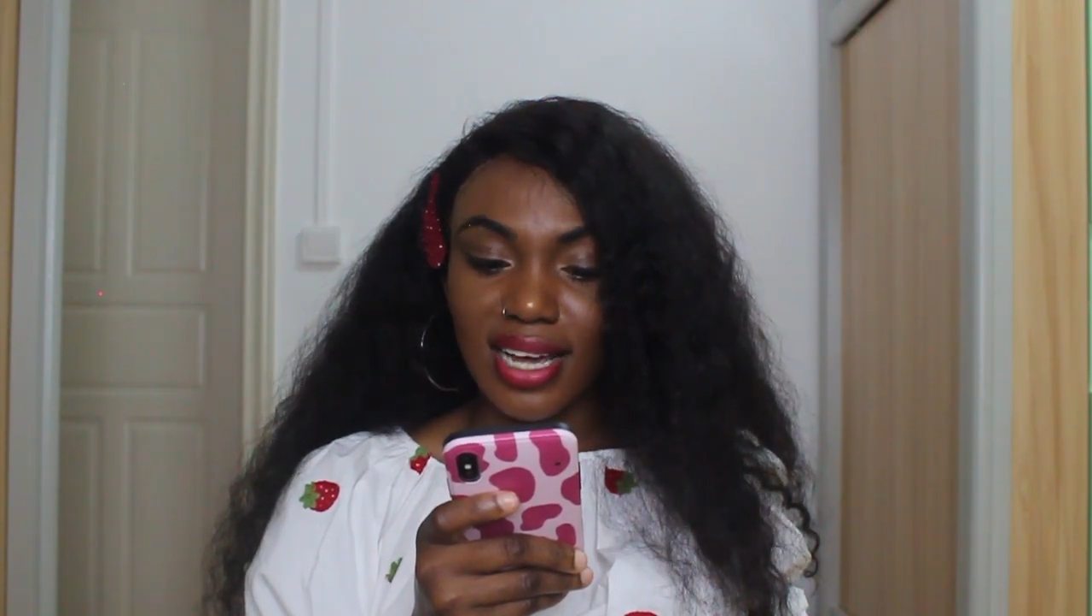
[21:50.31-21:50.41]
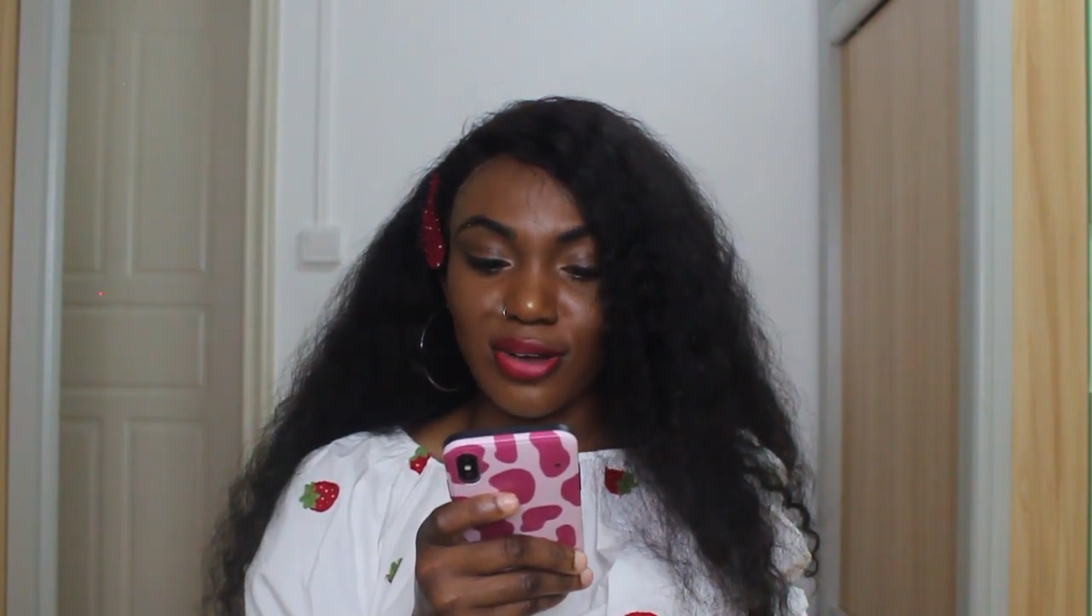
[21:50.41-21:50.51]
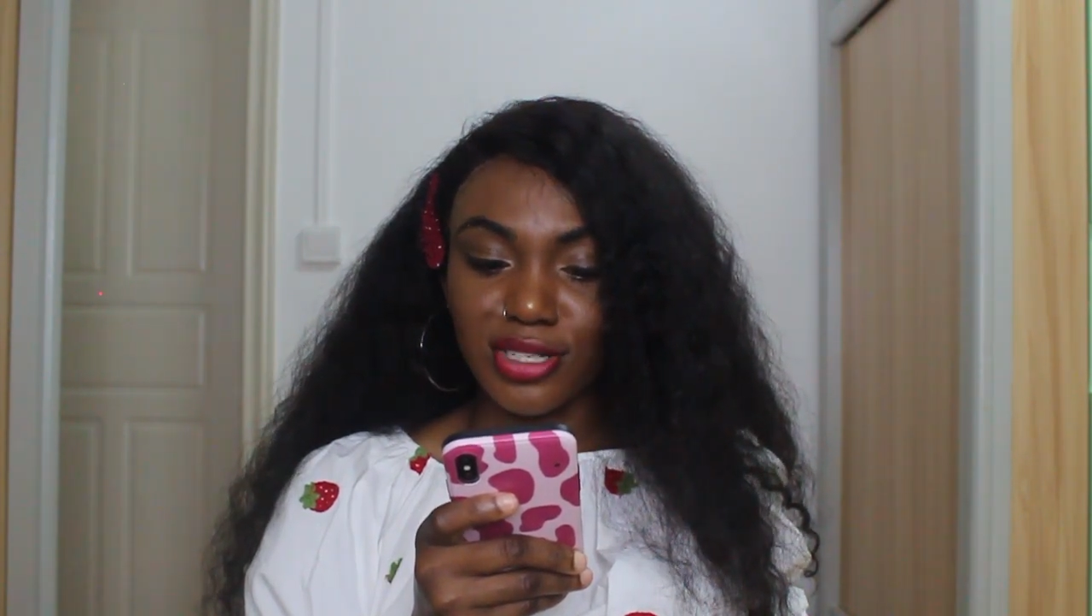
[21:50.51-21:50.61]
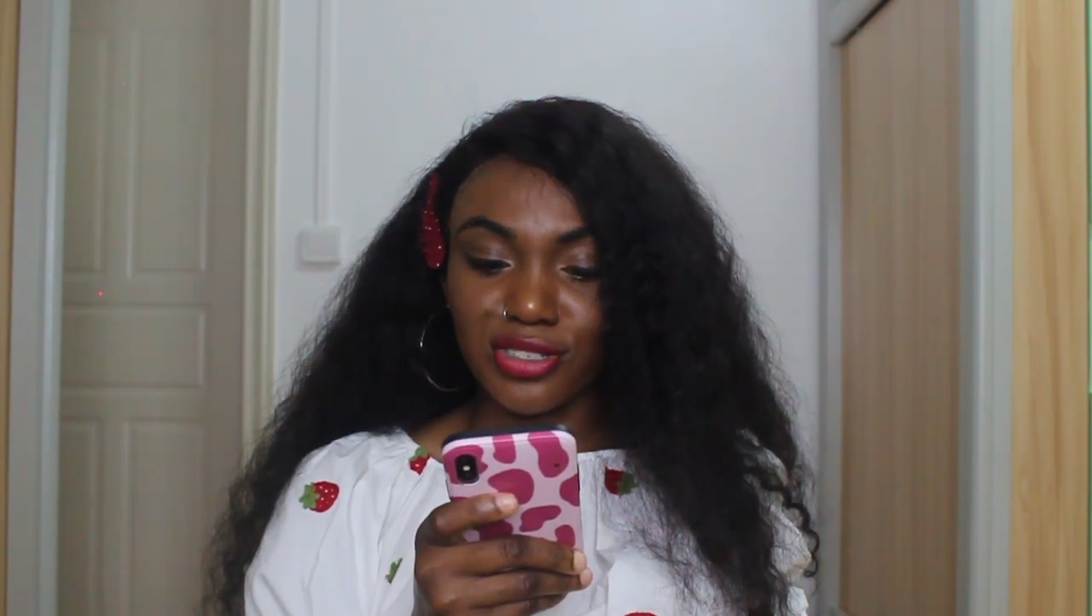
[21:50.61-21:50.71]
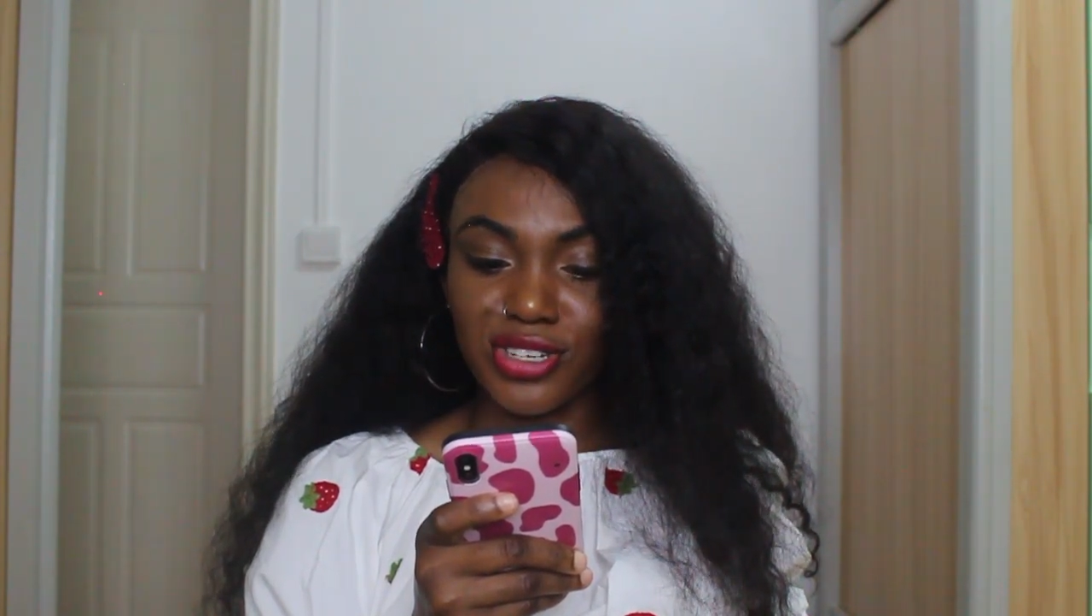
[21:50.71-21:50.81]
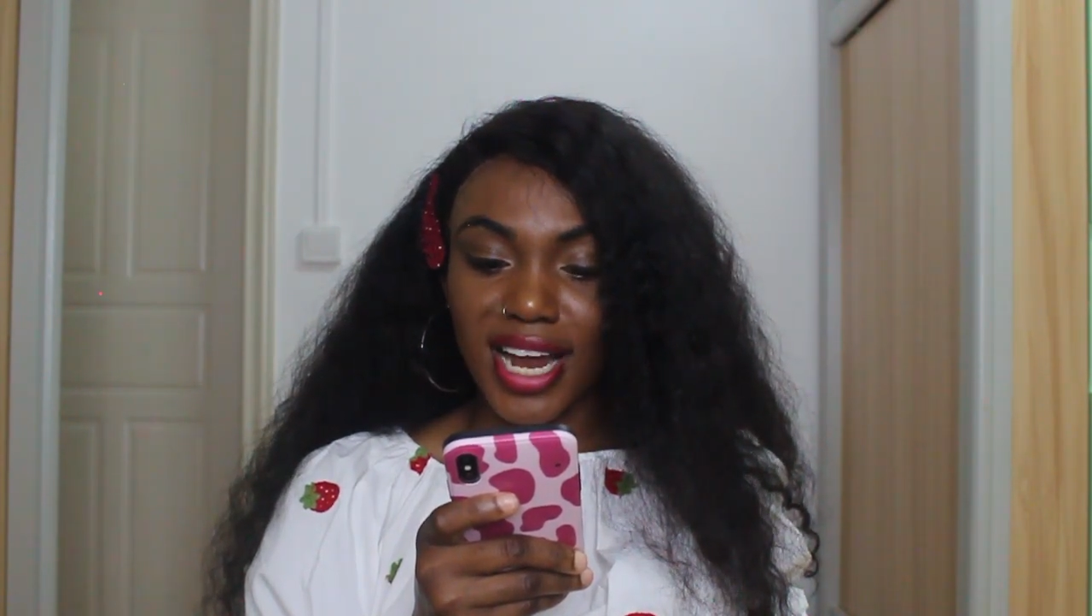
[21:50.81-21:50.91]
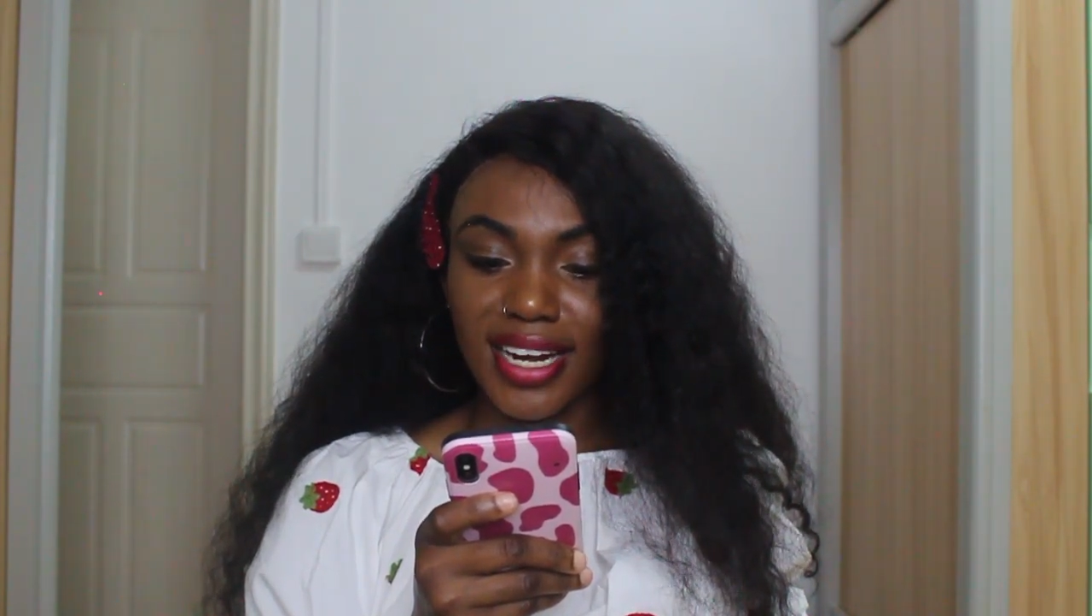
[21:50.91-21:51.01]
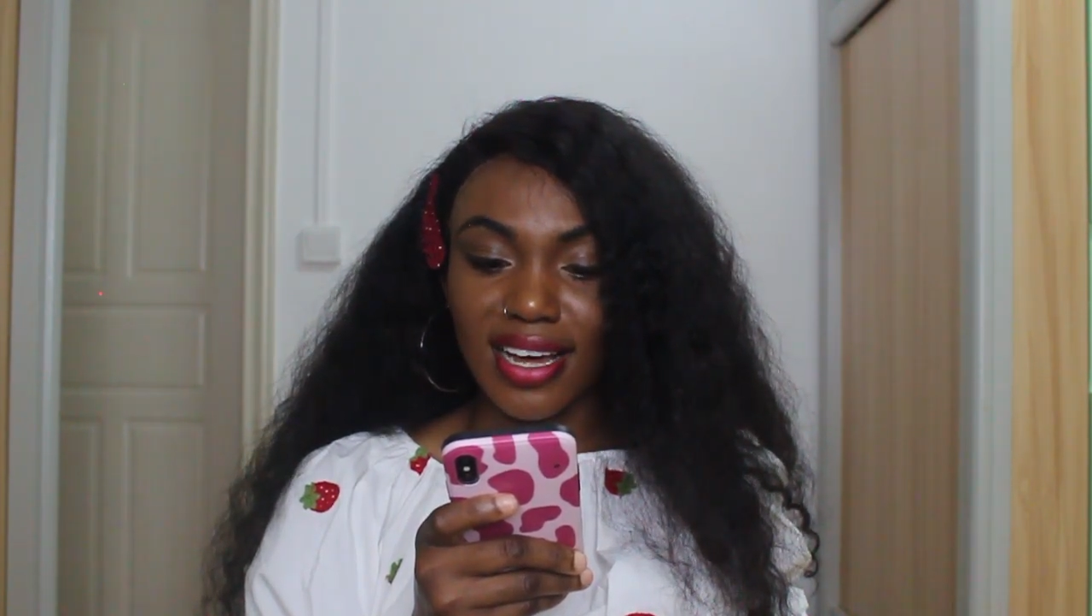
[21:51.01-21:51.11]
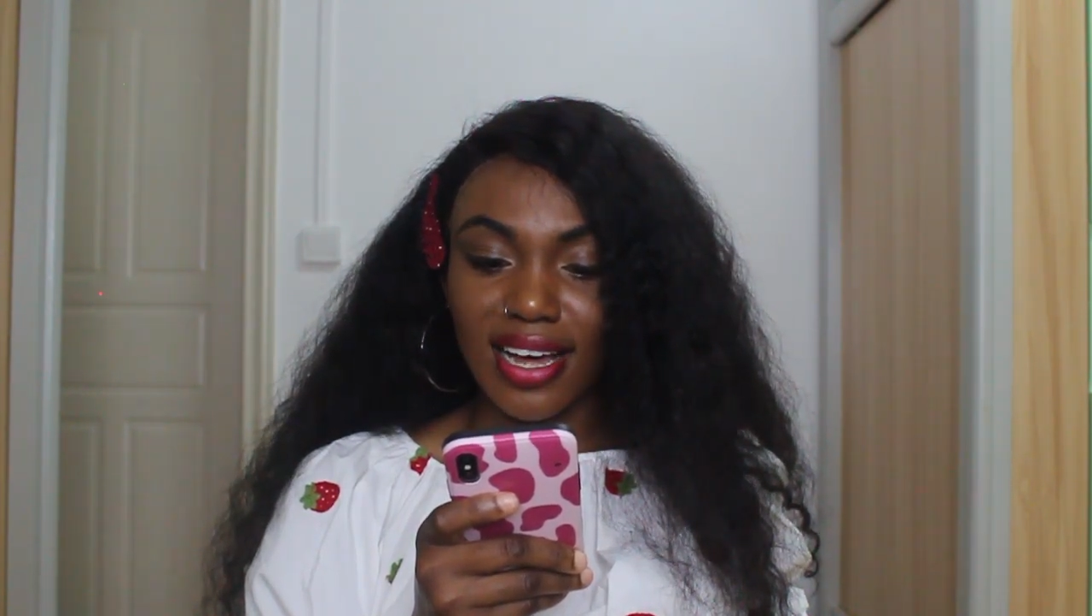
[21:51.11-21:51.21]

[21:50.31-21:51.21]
out in China?